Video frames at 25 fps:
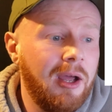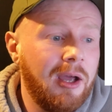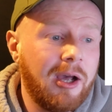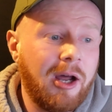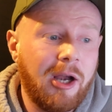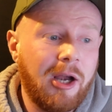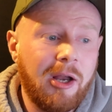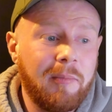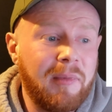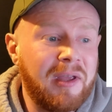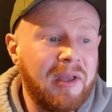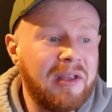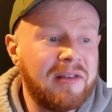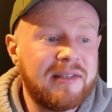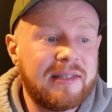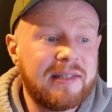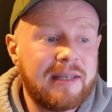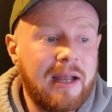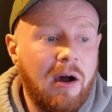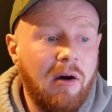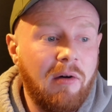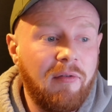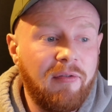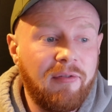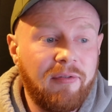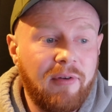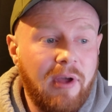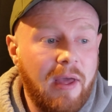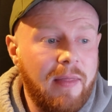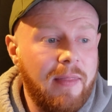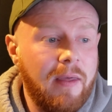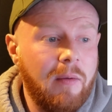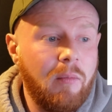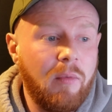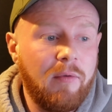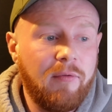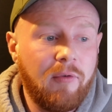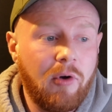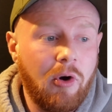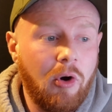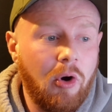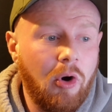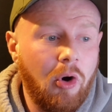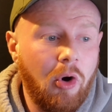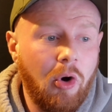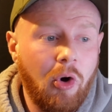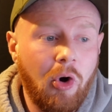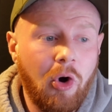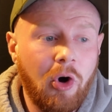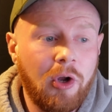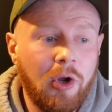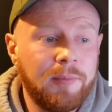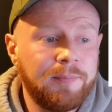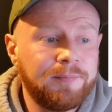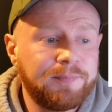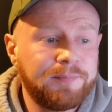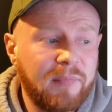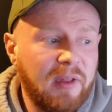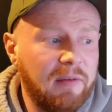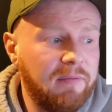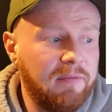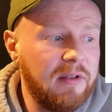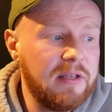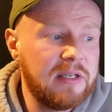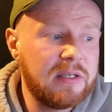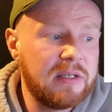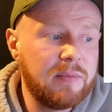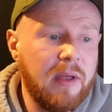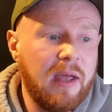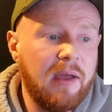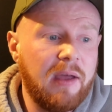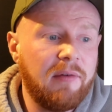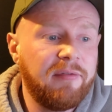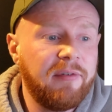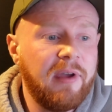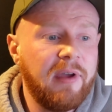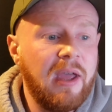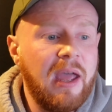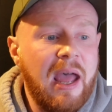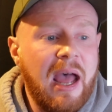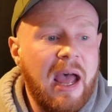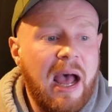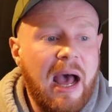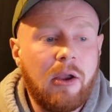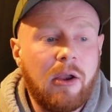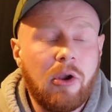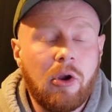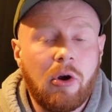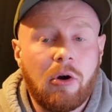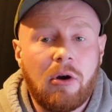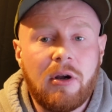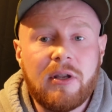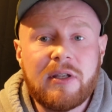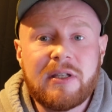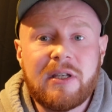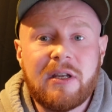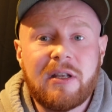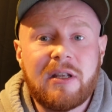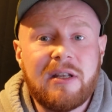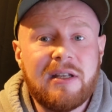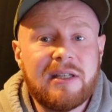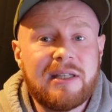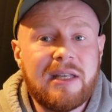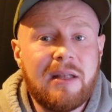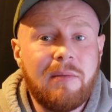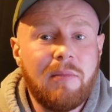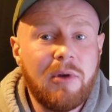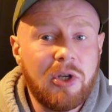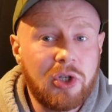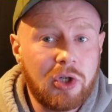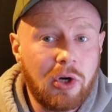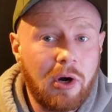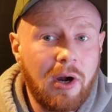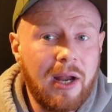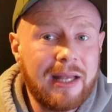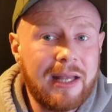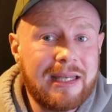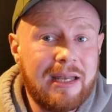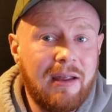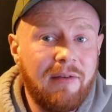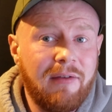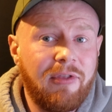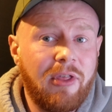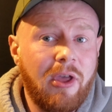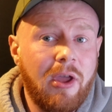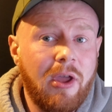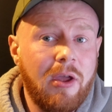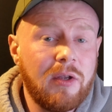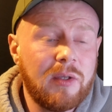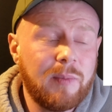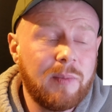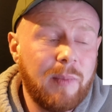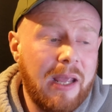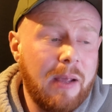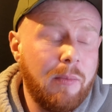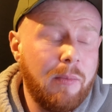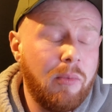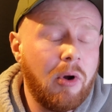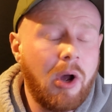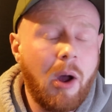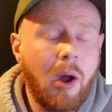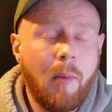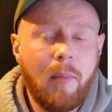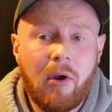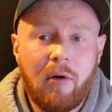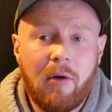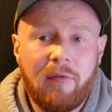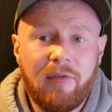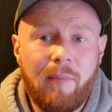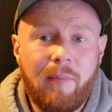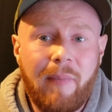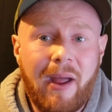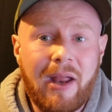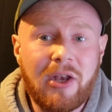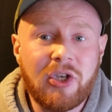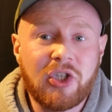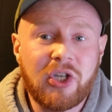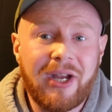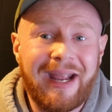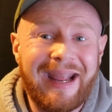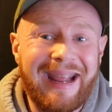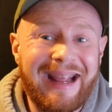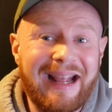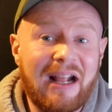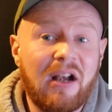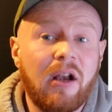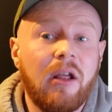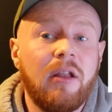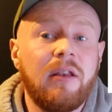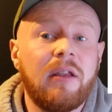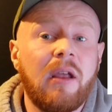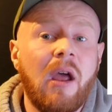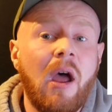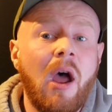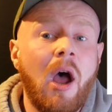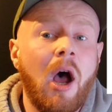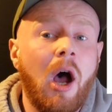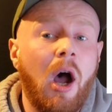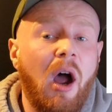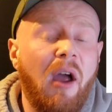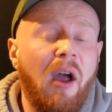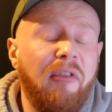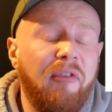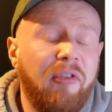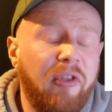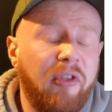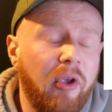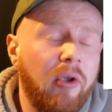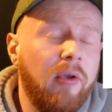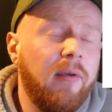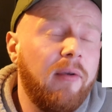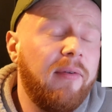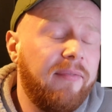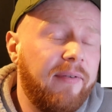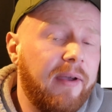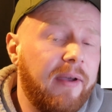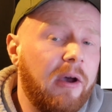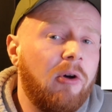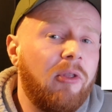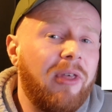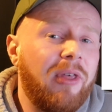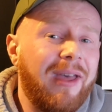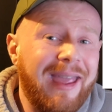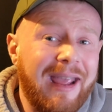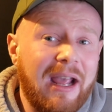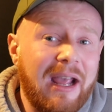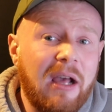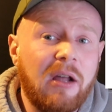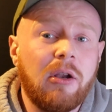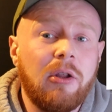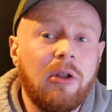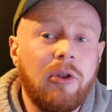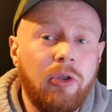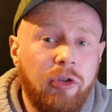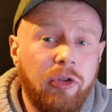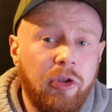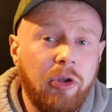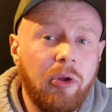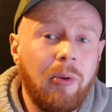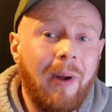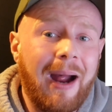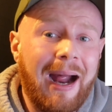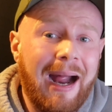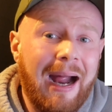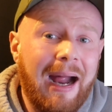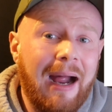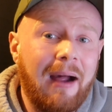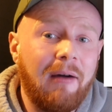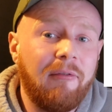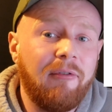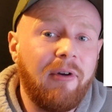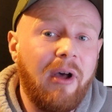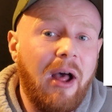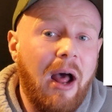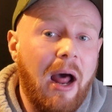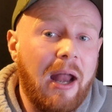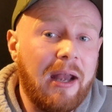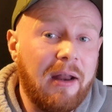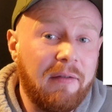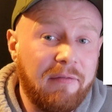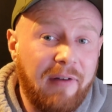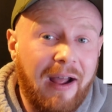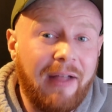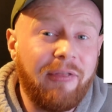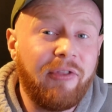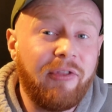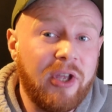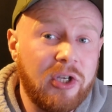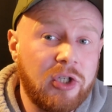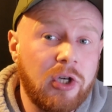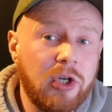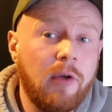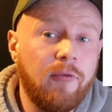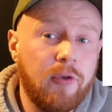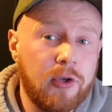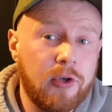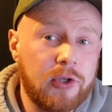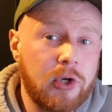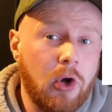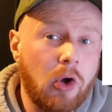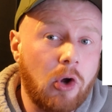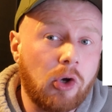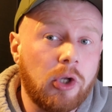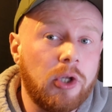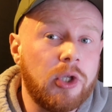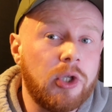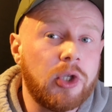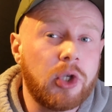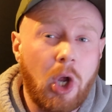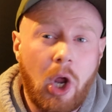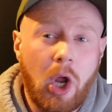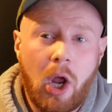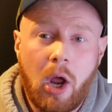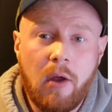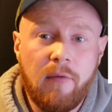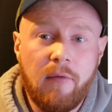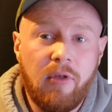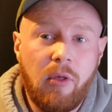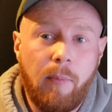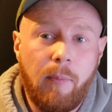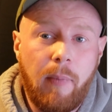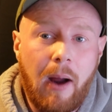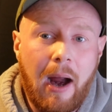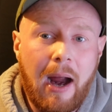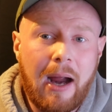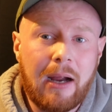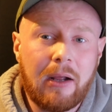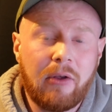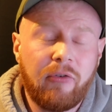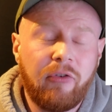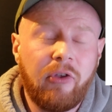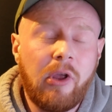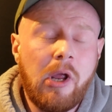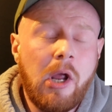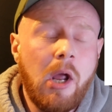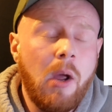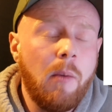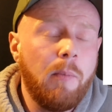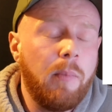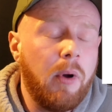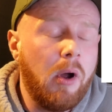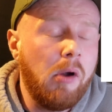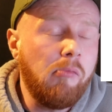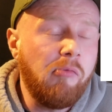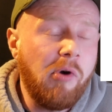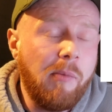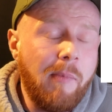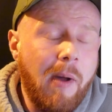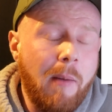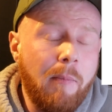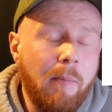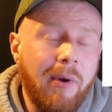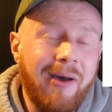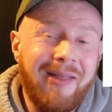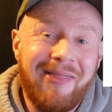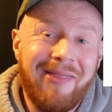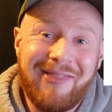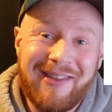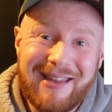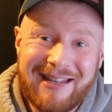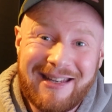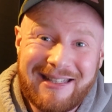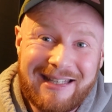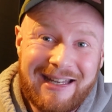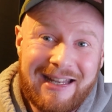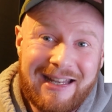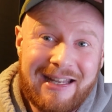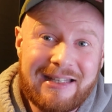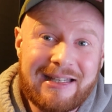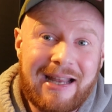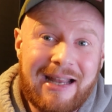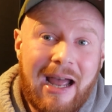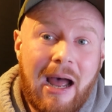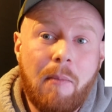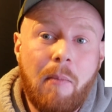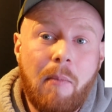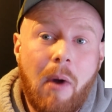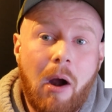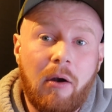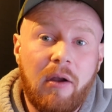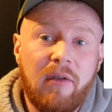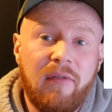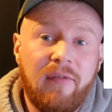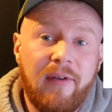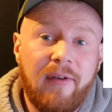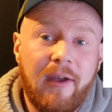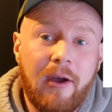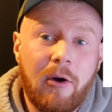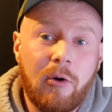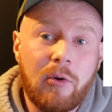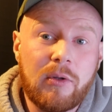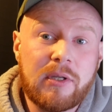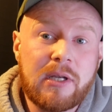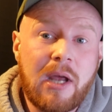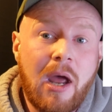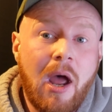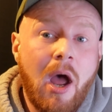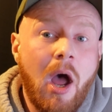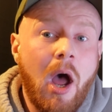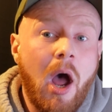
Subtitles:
Cunningham South, and then we've got Horn, Finn Smith and Lawrence. So you can see the majority of those people coming off the bench at England. I do feel that England do have an advantage over Scotland over the backs, but remember, this is at Murrayfield.